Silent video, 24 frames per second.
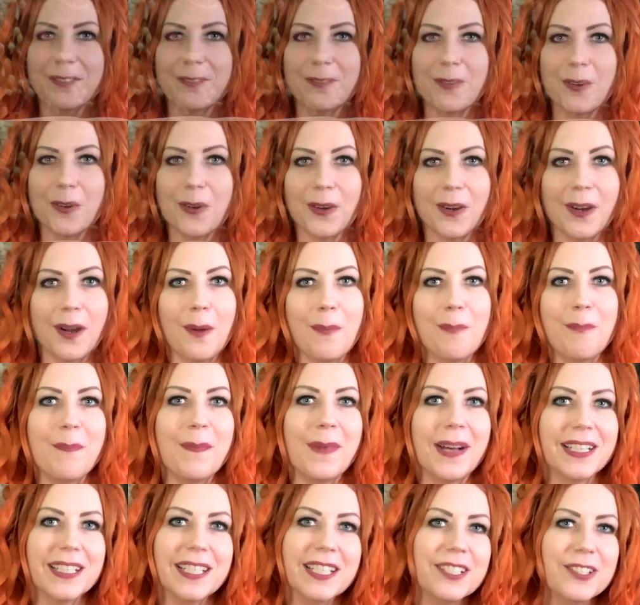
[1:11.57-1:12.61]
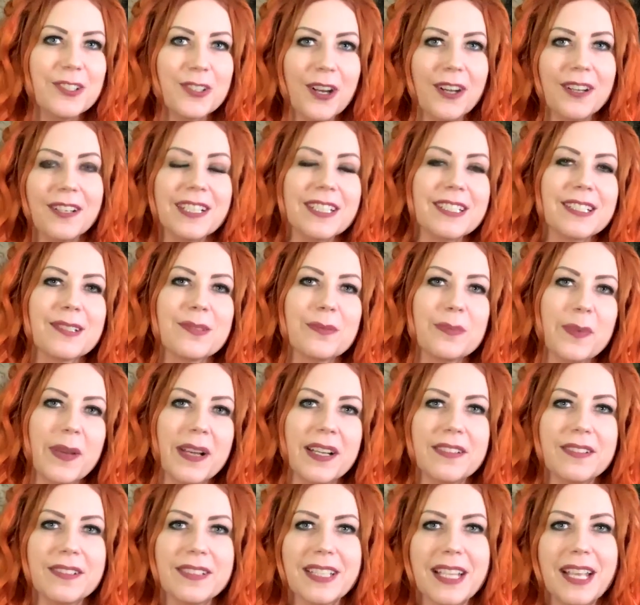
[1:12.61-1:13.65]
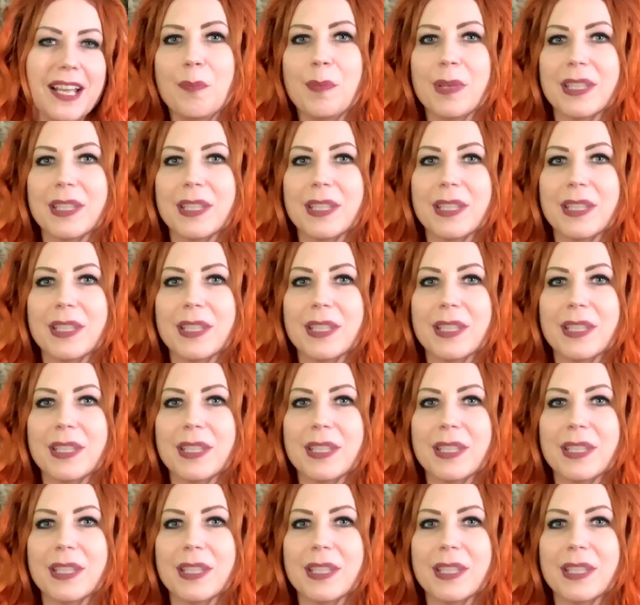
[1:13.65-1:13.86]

for money drawing spells,